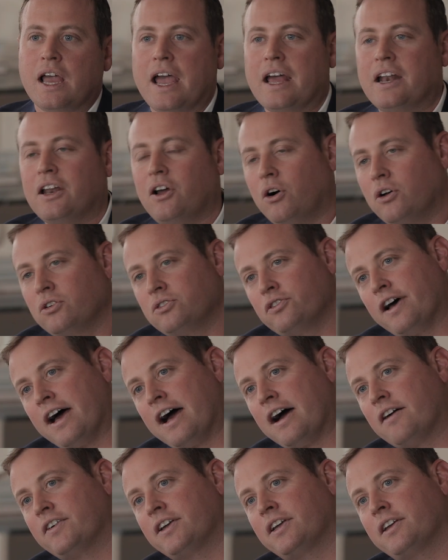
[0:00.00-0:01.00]
And also
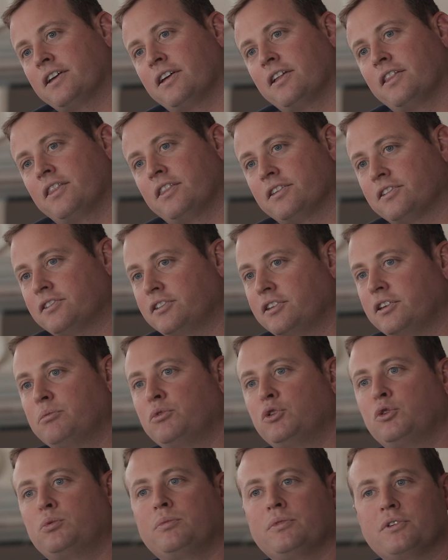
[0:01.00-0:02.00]
having the
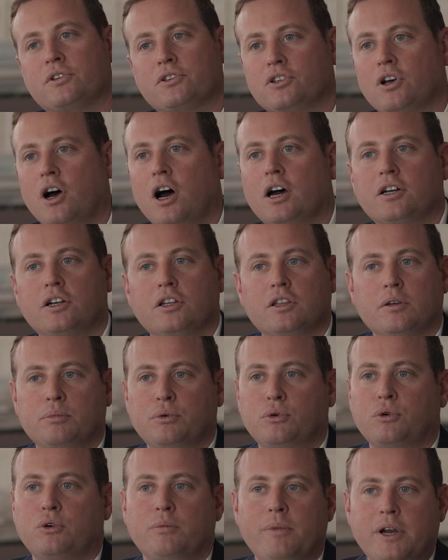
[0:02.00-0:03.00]
steam room, the sauna, the
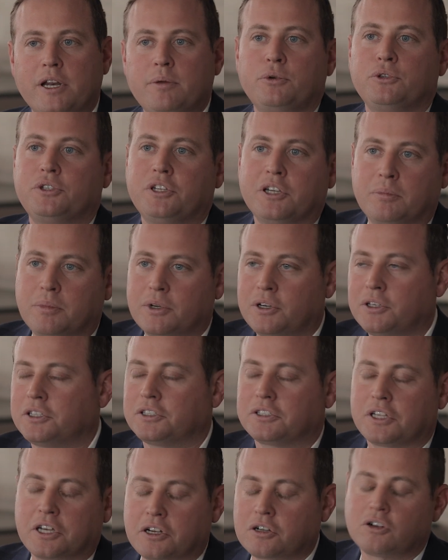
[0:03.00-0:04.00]
pool. Many boutique
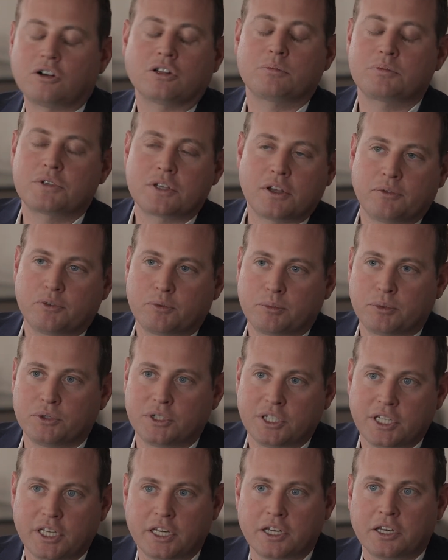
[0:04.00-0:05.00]
buildings, they call themselves
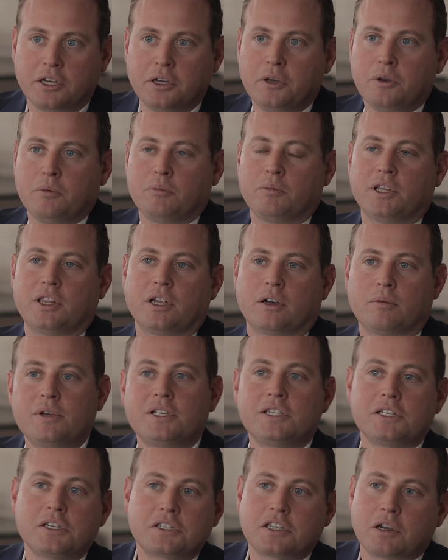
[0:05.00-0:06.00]
boutique, but they're
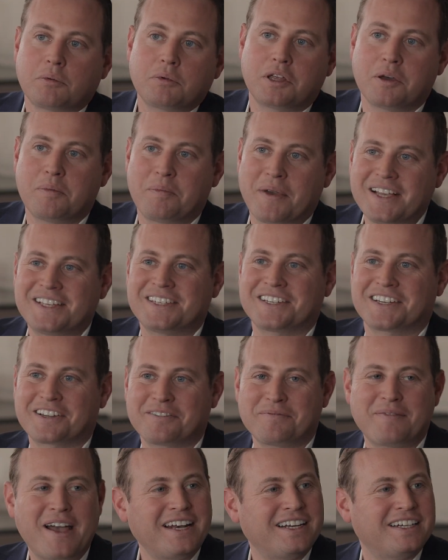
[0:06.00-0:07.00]
missing some of the basic
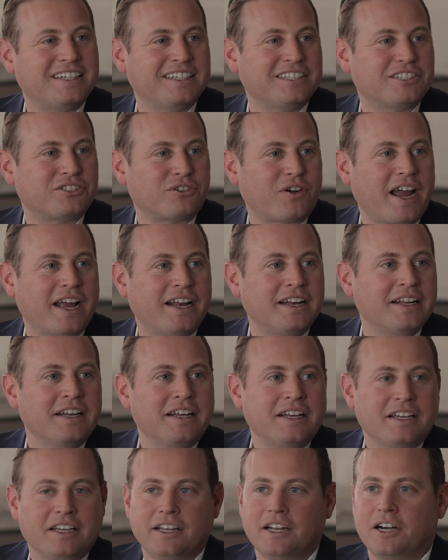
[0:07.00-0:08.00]
amenities, right?
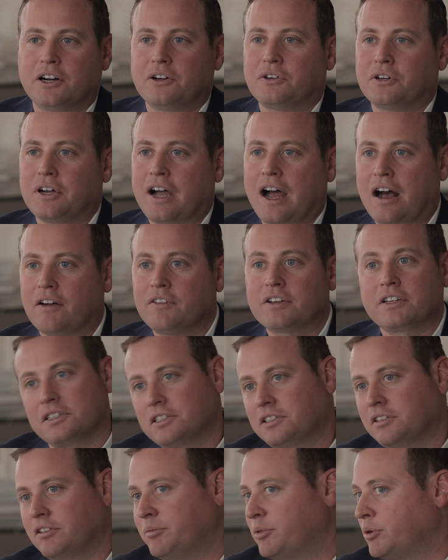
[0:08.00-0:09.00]
Having a
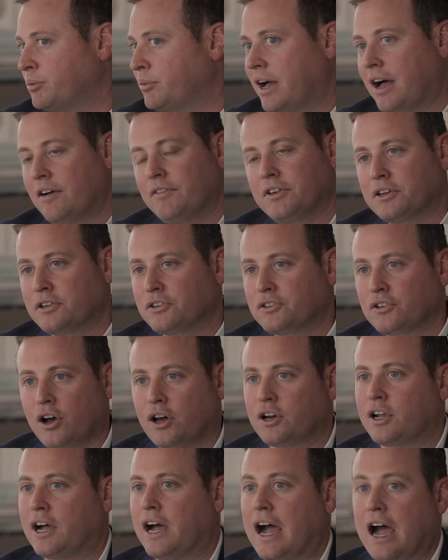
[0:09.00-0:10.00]
steam room, having a
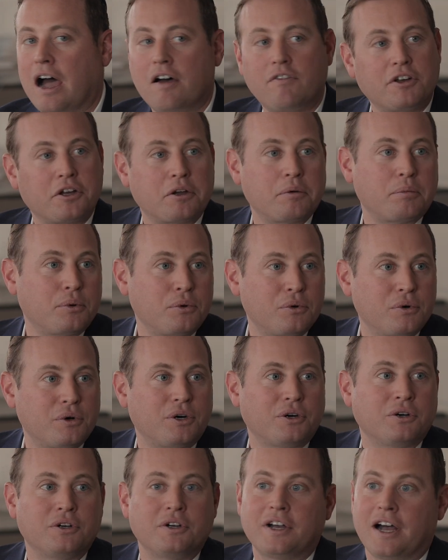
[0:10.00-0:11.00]
sauna, having a
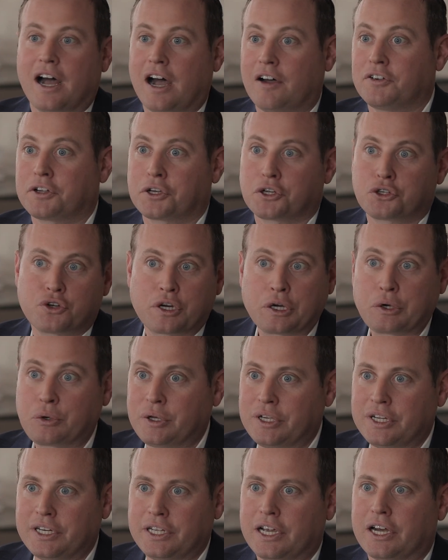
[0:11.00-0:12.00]
pool, having a
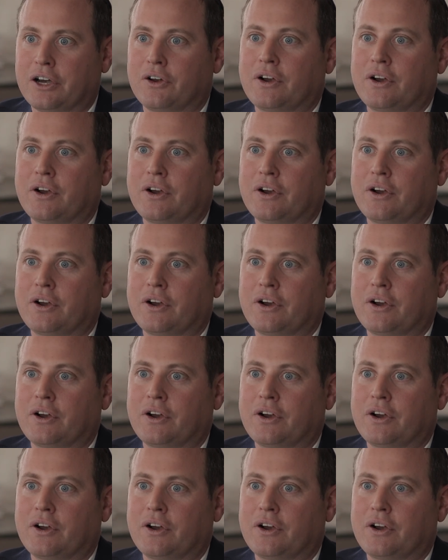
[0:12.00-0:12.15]
tranquility